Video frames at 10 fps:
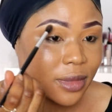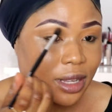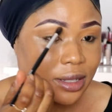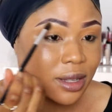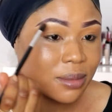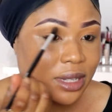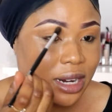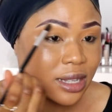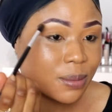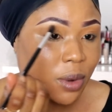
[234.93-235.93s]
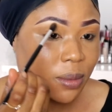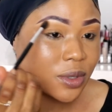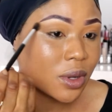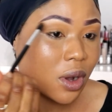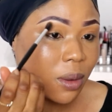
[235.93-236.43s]
something else
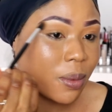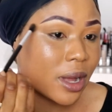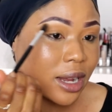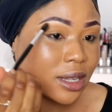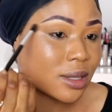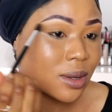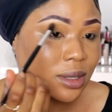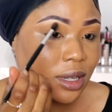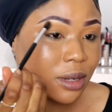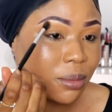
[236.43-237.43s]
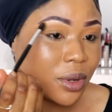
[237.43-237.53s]
pops up and it turns out